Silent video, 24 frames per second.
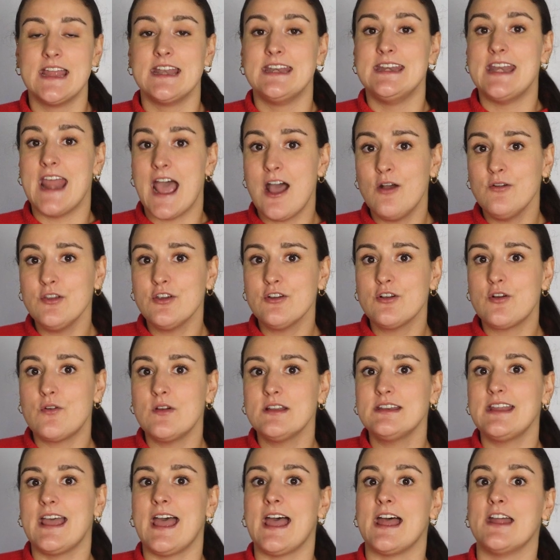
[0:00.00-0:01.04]
Now you're
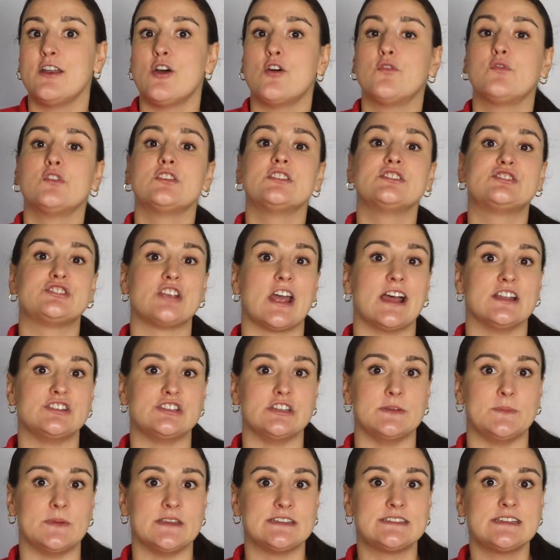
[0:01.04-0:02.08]
going to head over to
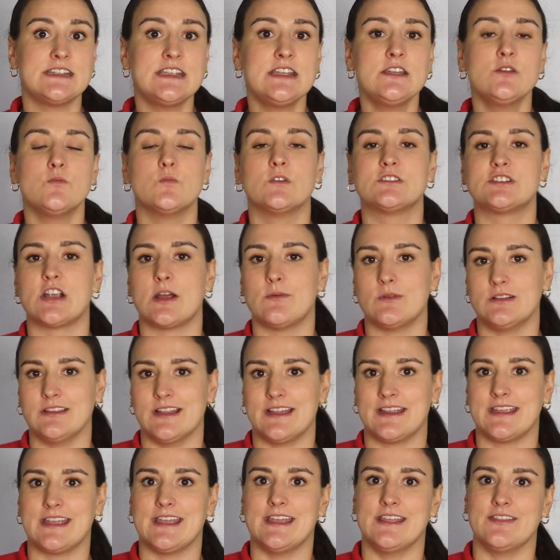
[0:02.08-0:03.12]
ChatGPT, which I will
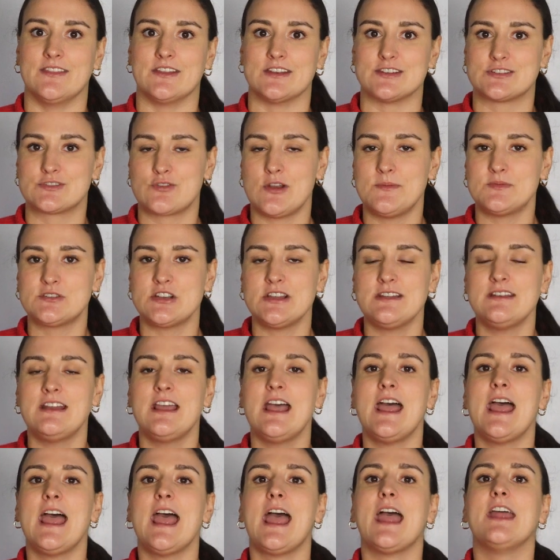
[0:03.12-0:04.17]
link in the description,
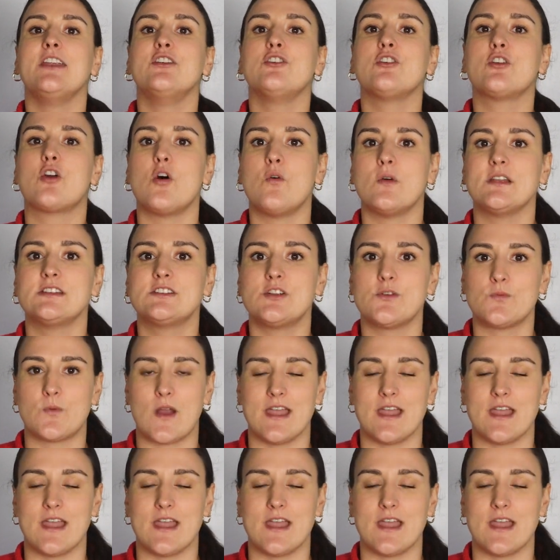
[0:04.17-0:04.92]
and you're going to